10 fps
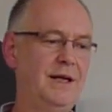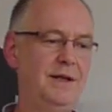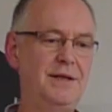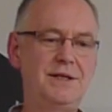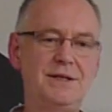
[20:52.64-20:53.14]

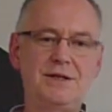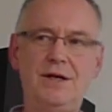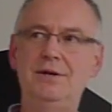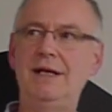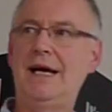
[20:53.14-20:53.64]
this is a
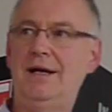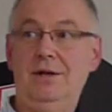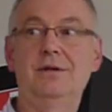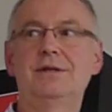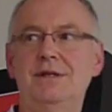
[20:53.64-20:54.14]
totally
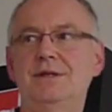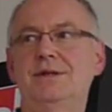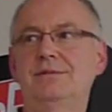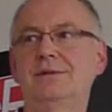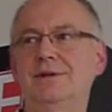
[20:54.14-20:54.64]
analog
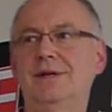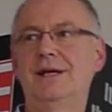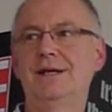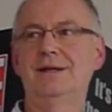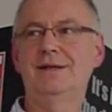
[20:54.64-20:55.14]
system,
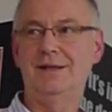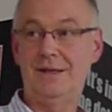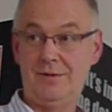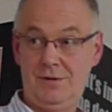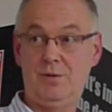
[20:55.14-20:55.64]
okay? And
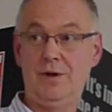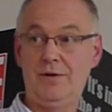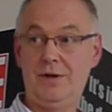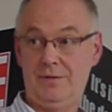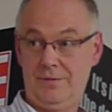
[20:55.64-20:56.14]
that was one of
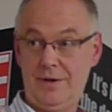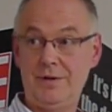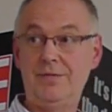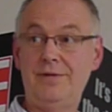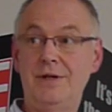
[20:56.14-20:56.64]
our
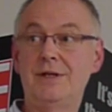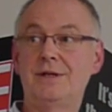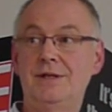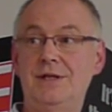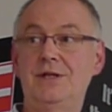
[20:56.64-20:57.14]
very
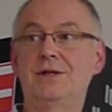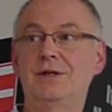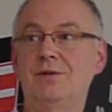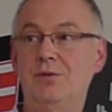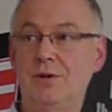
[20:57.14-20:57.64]
first
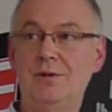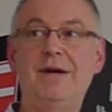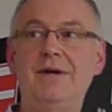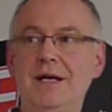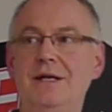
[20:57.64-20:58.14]
decisions. We wouldn't
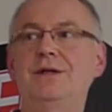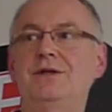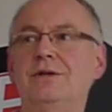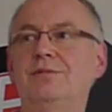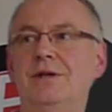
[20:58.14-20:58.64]
have any
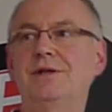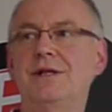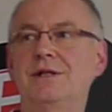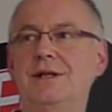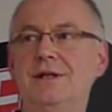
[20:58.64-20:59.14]
digital
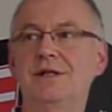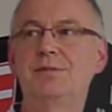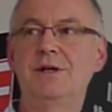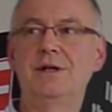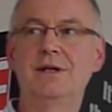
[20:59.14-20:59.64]
processing in this
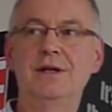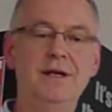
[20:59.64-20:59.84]
speaker,